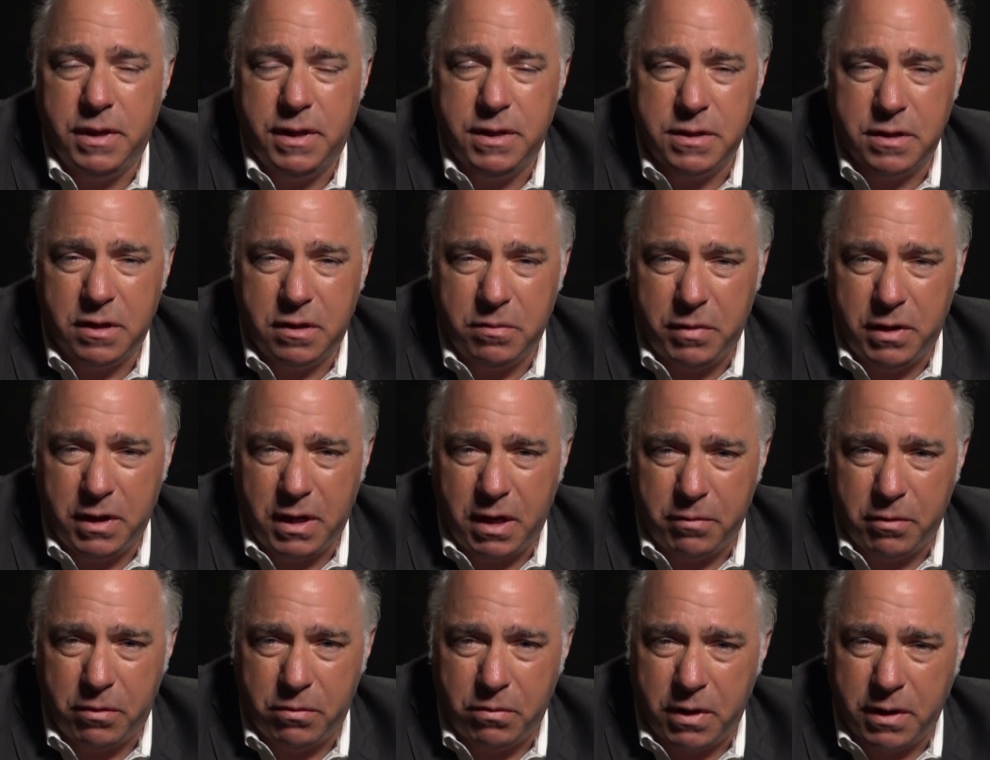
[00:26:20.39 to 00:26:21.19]
He's going to
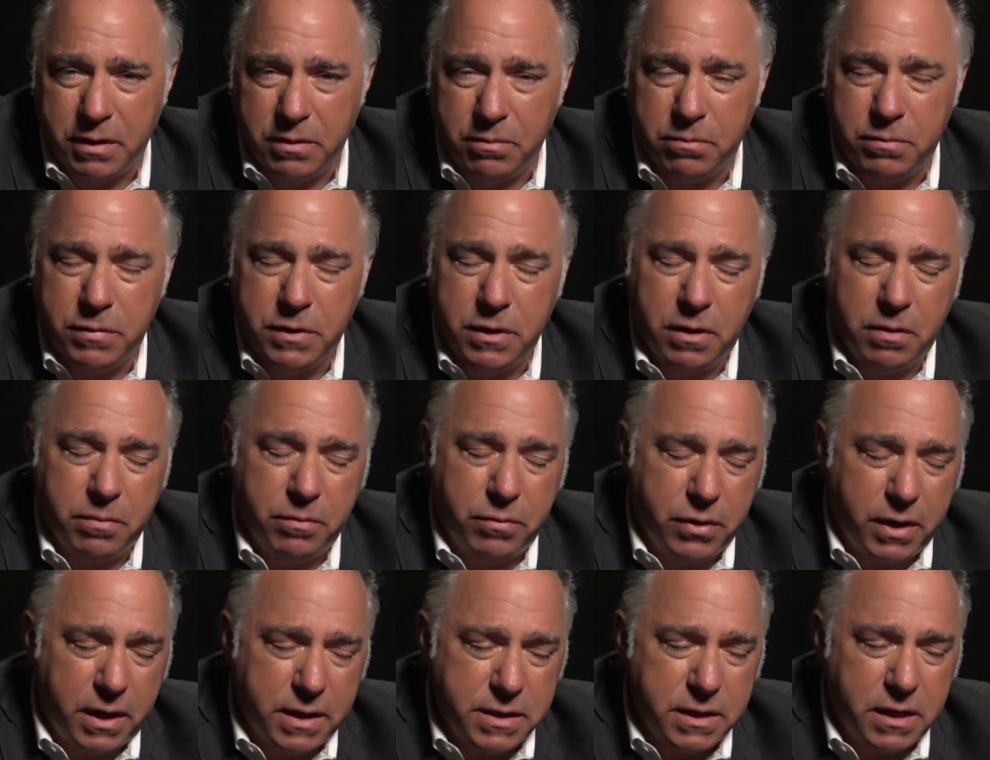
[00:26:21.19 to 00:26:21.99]
become a one-term
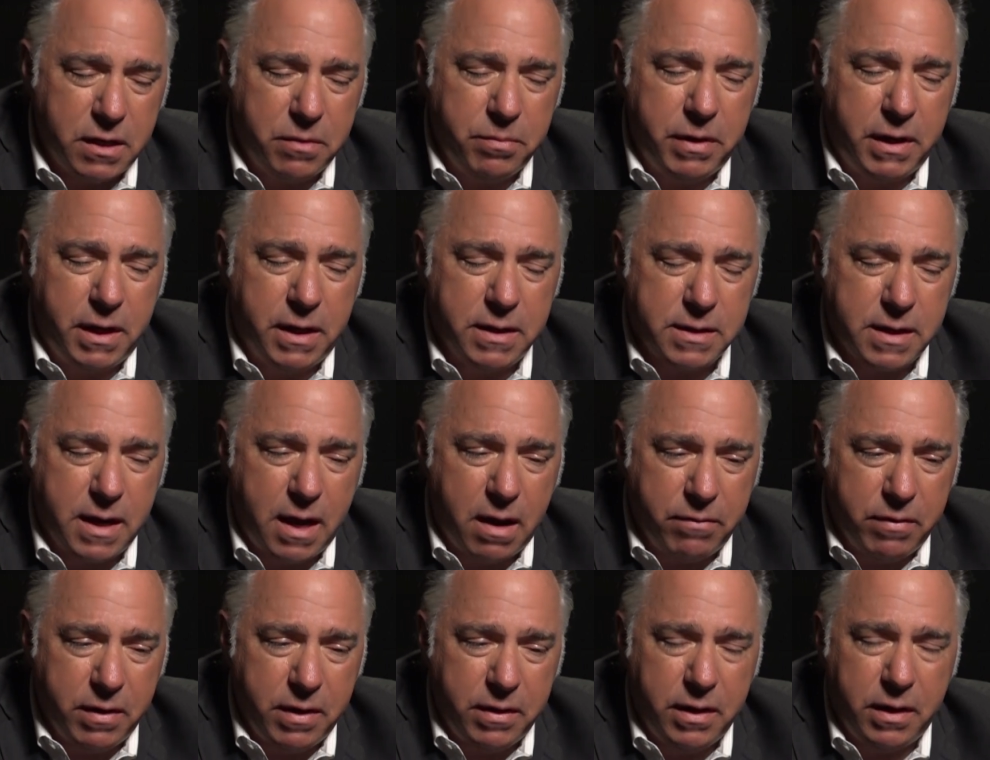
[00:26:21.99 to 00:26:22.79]
president because
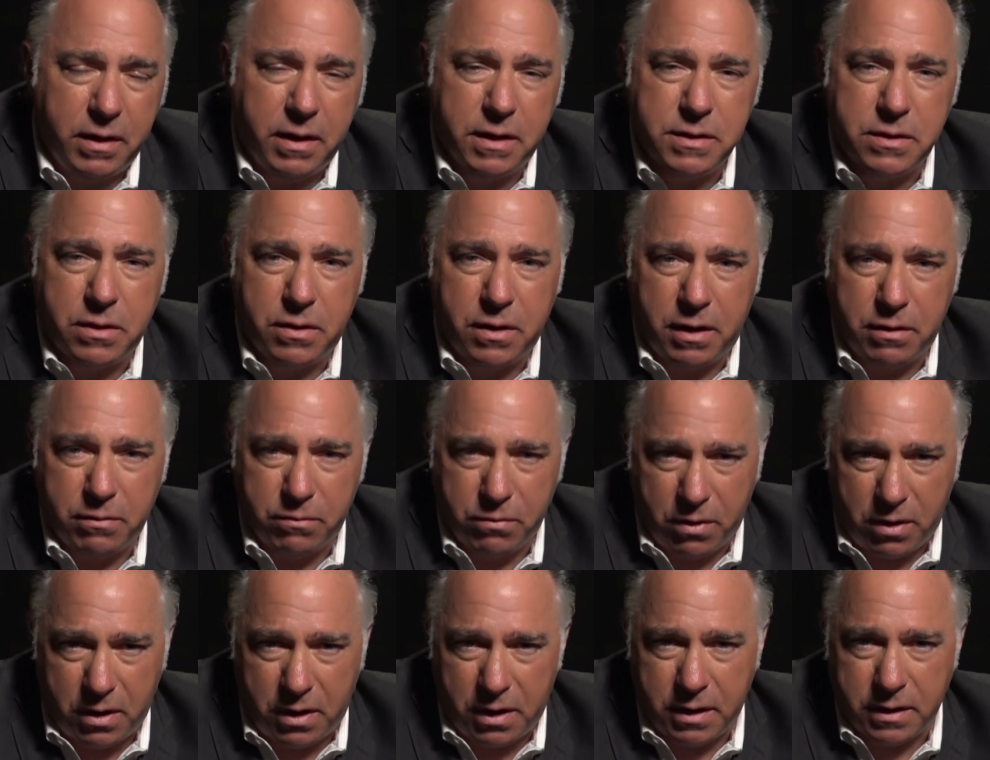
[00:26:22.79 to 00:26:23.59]
everything that's gone
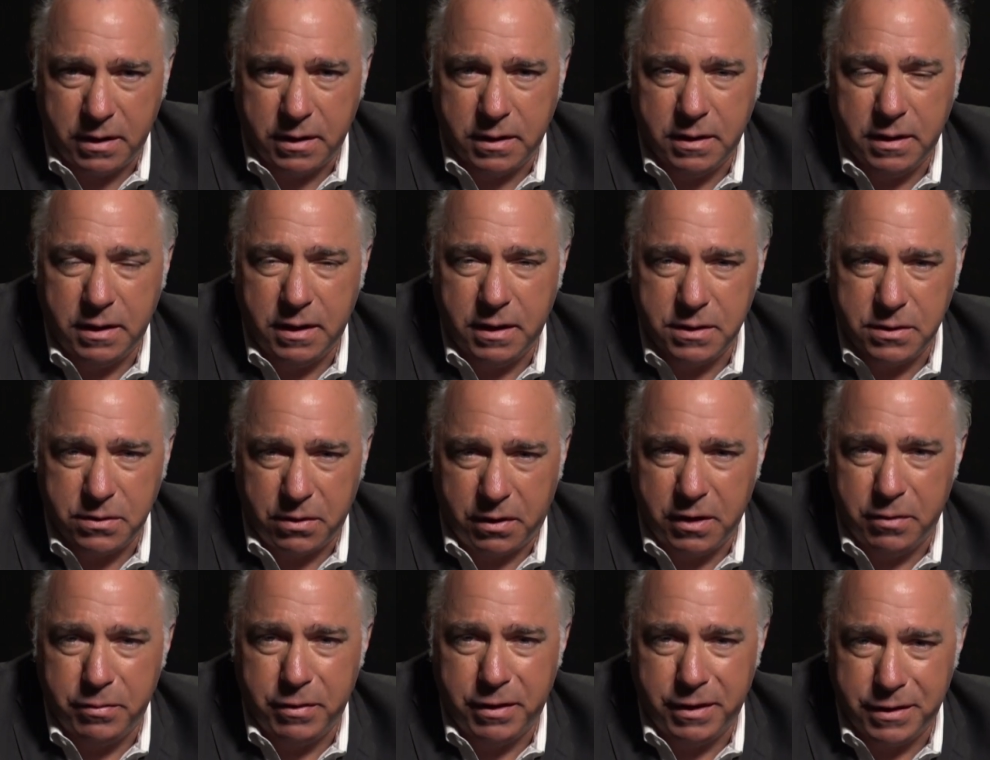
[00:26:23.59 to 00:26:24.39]
wrong is
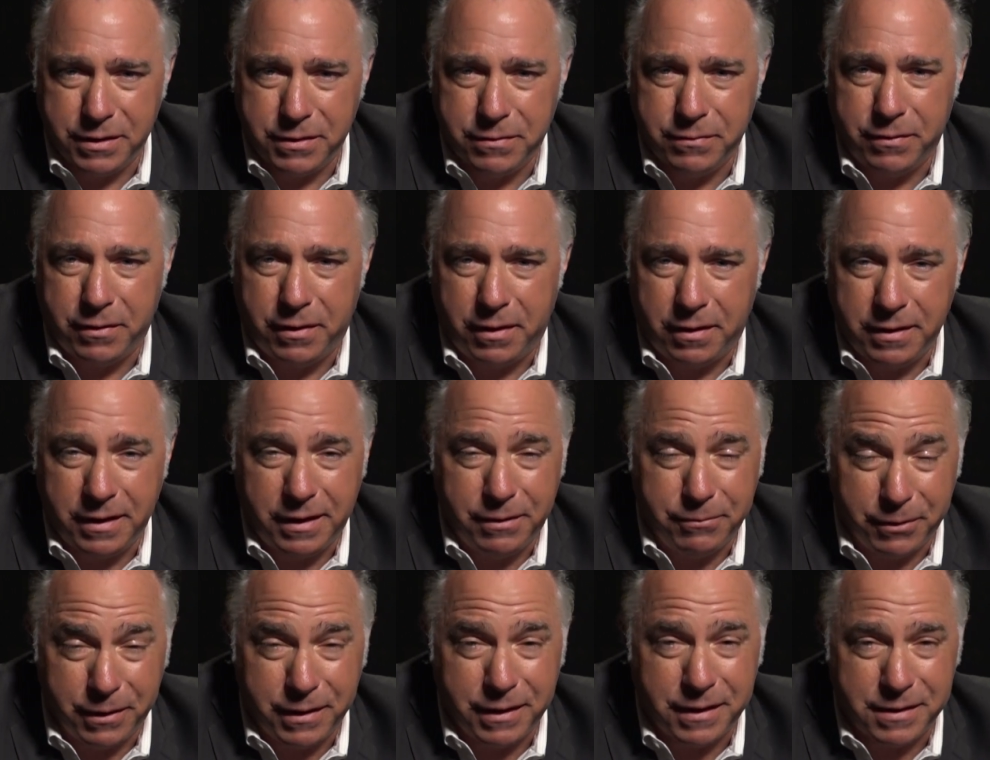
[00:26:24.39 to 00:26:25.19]
going to be his fault.
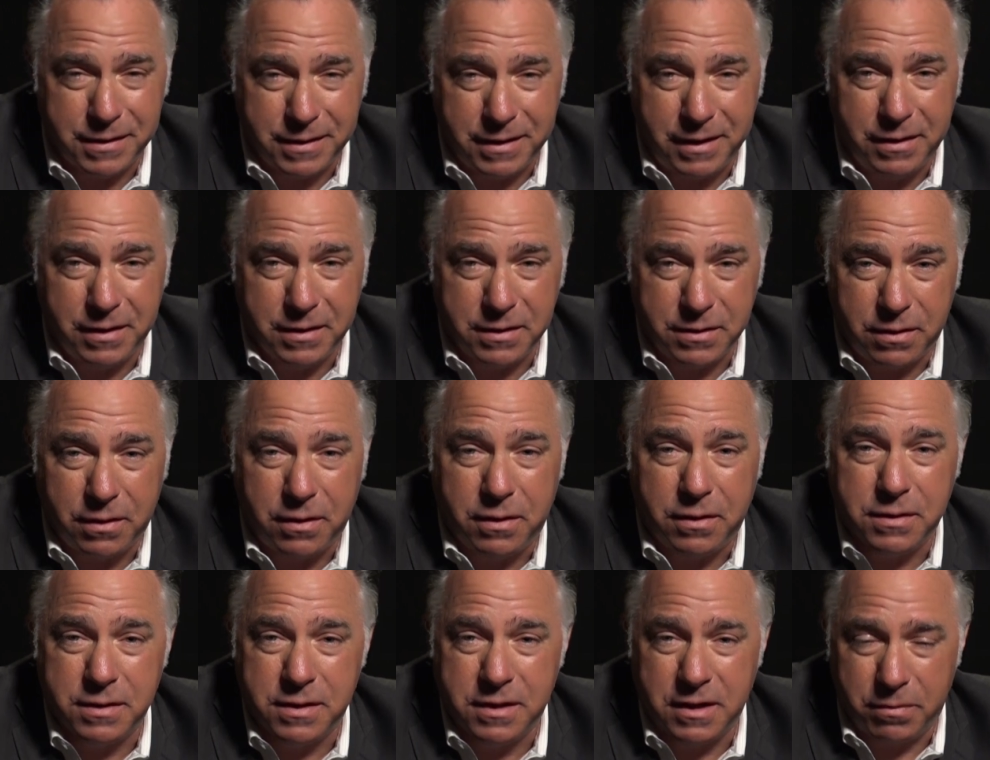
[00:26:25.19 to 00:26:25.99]
And we're going to see this
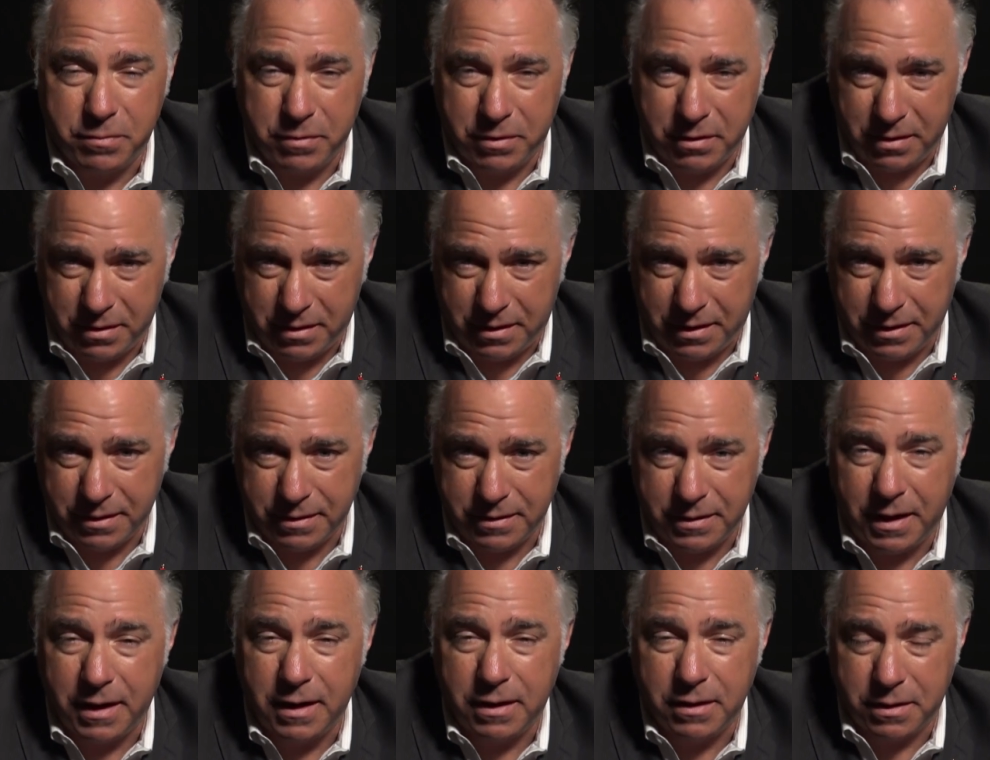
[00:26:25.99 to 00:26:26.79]
all summer long.
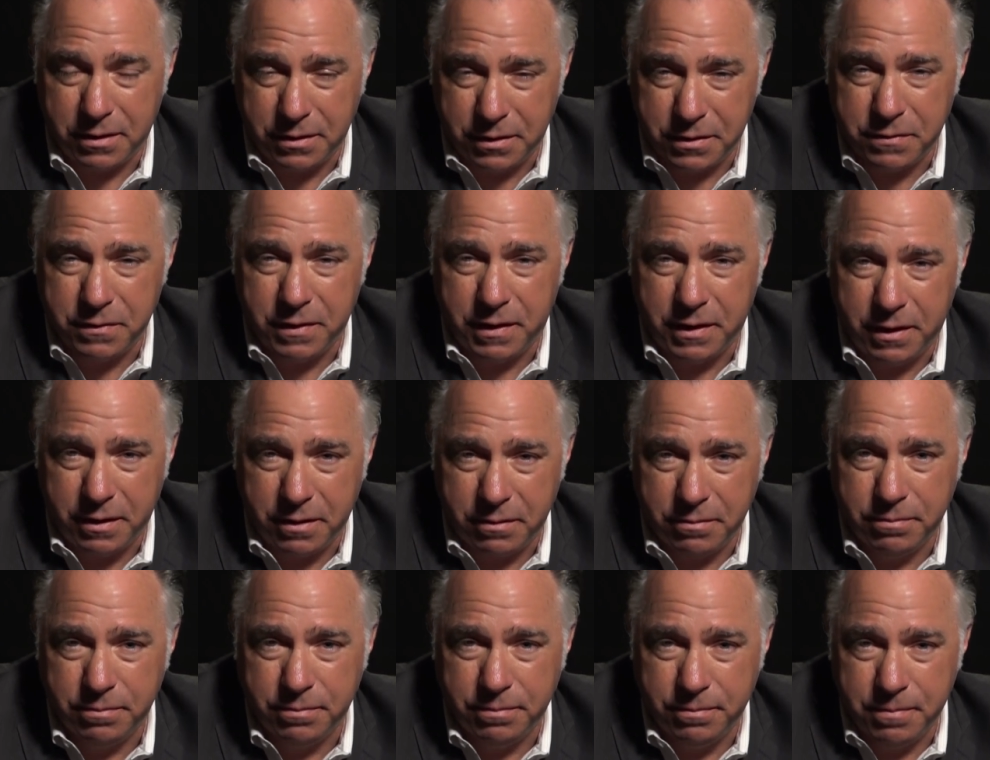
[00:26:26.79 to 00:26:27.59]
Take a look at this
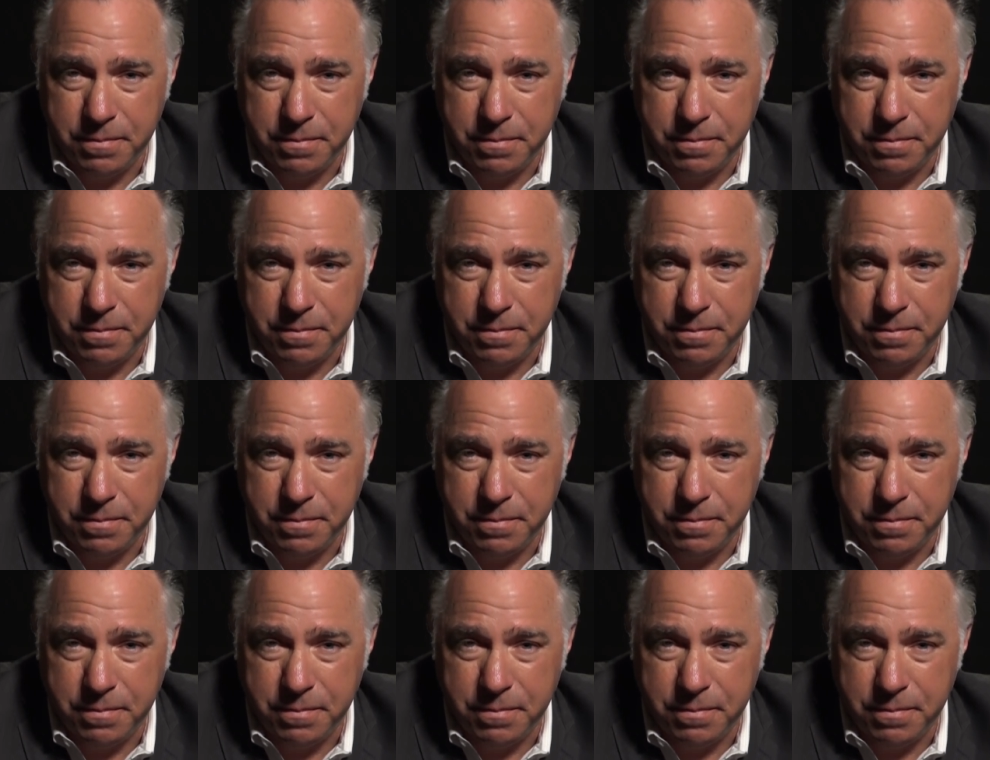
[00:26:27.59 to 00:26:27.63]
video.